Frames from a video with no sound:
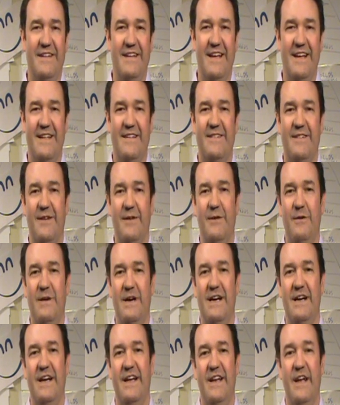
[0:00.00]

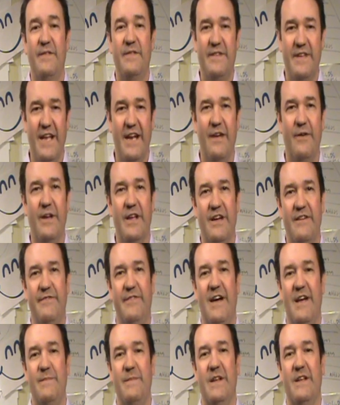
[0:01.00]
Enough said. I only got
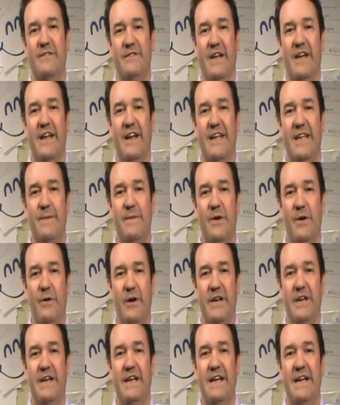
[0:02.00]
5 minutes, so I got to keep
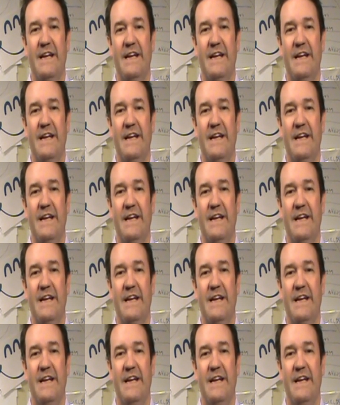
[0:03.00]
going.